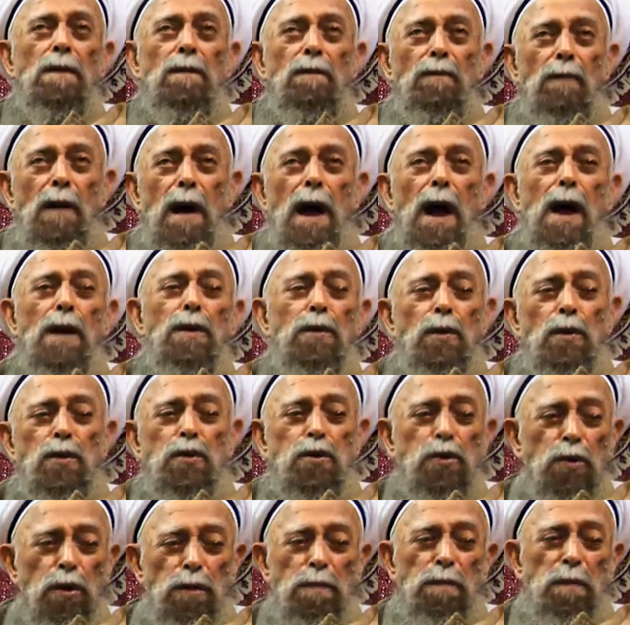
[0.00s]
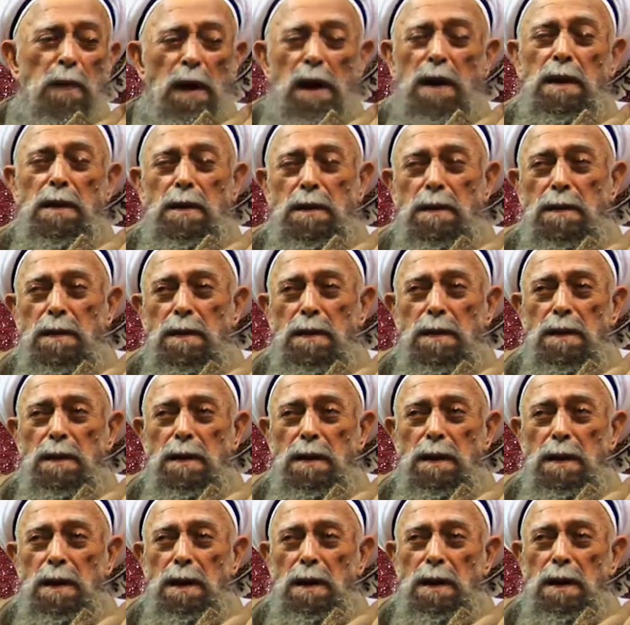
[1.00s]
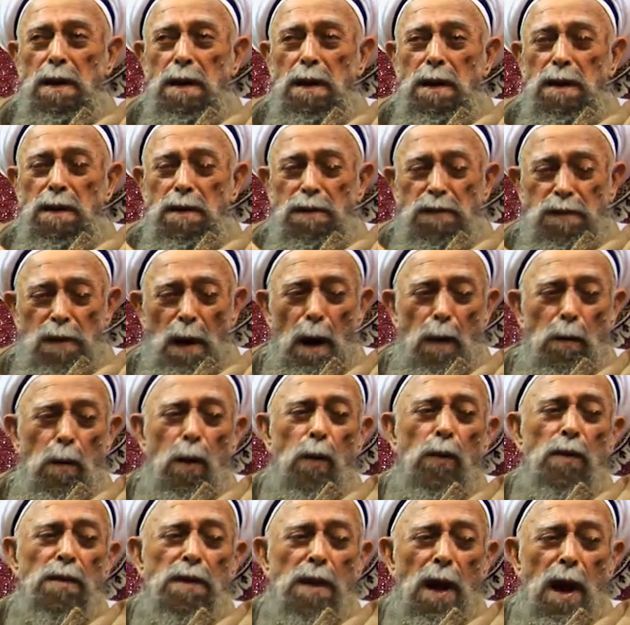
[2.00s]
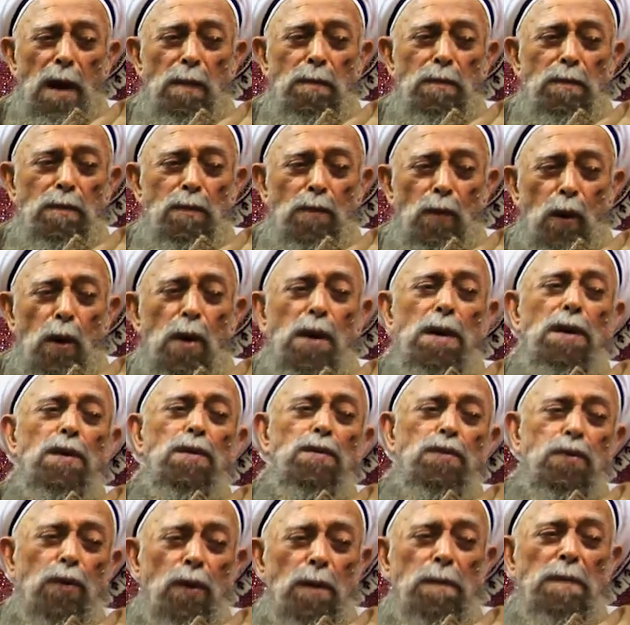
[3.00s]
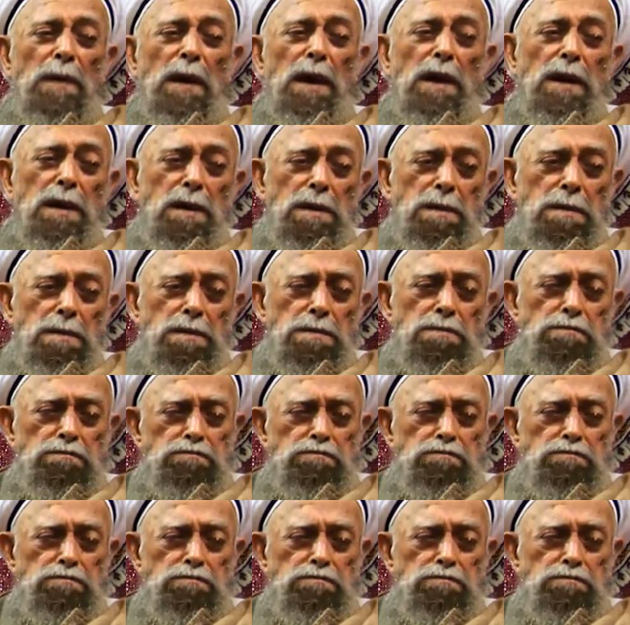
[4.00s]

where you should be. Some of them going to be